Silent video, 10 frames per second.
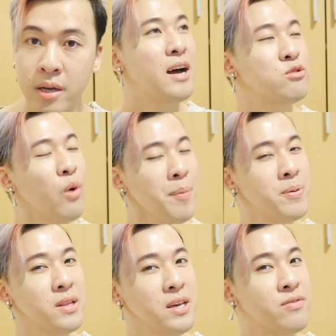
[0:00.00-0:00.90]
Now, do I
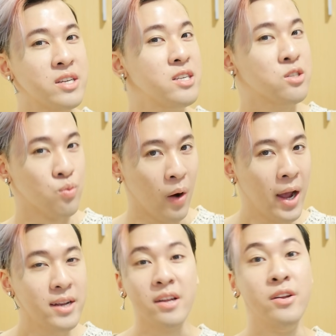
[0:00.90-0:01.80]
believe this is
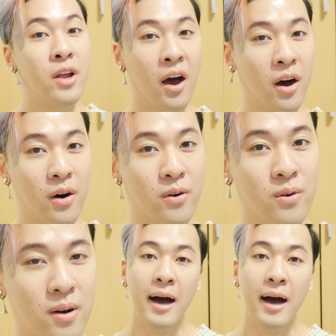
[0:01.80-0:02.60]
right? No.